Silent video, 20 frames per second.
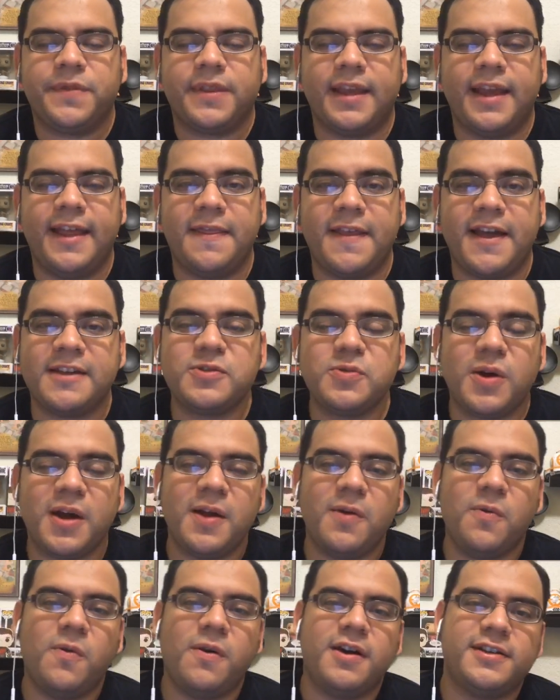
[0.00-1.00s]
And that's why
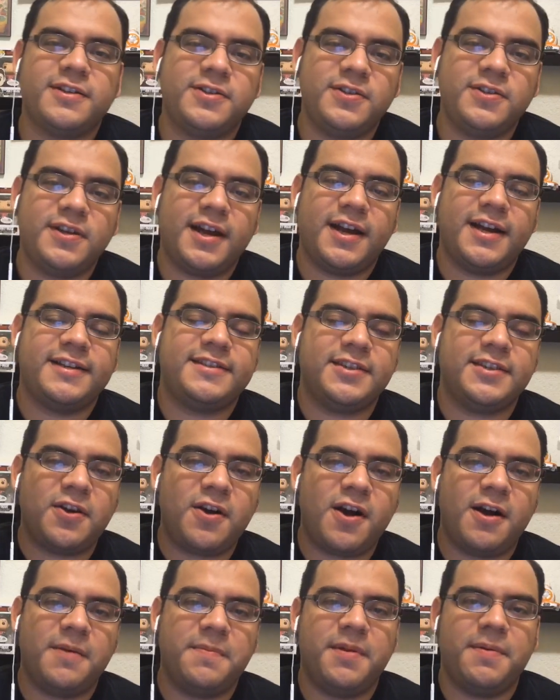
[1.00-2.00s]
I want you guys to
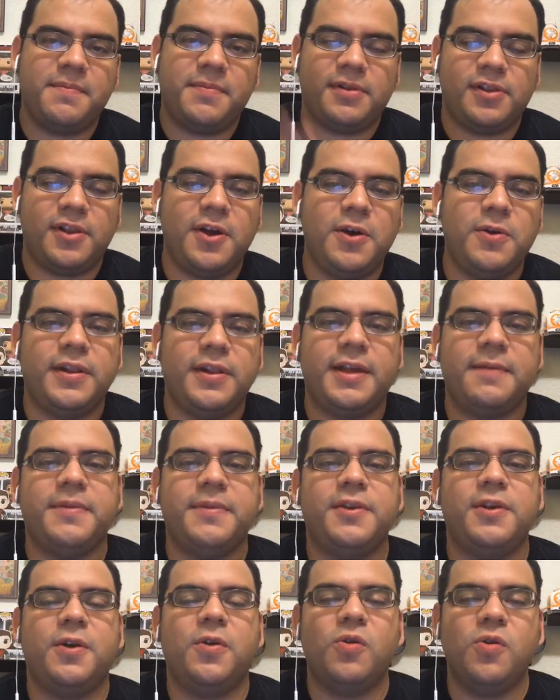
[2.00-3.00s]
comment below. Let
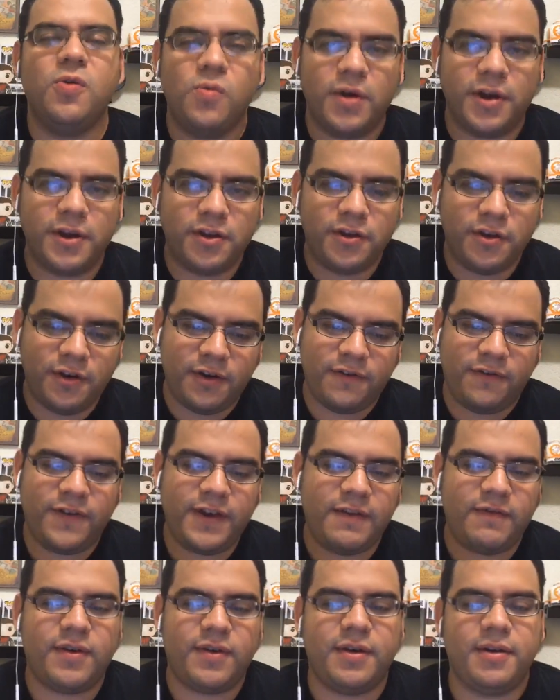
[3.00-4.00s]
me know what your
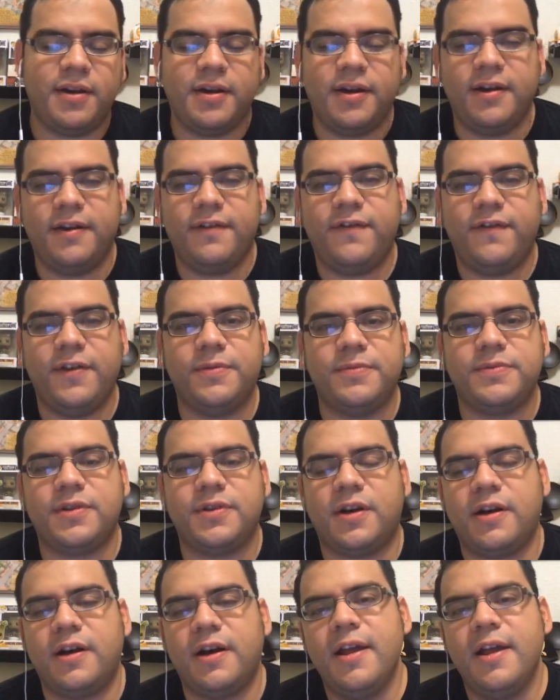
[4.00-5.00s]
favorite films
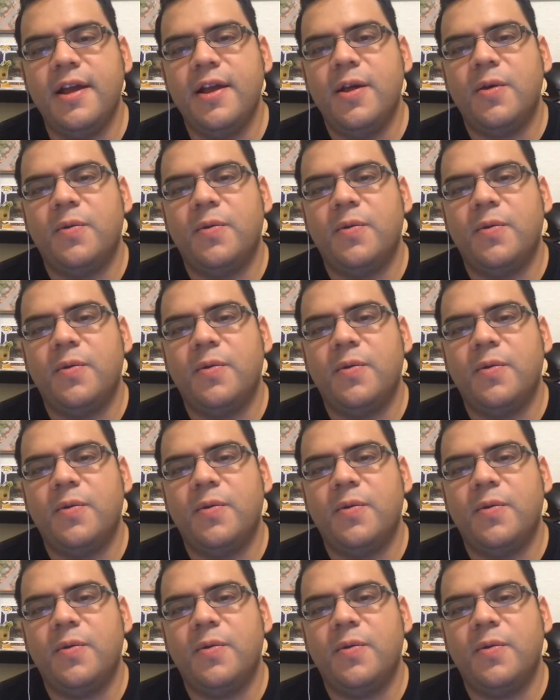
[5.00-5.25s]
are.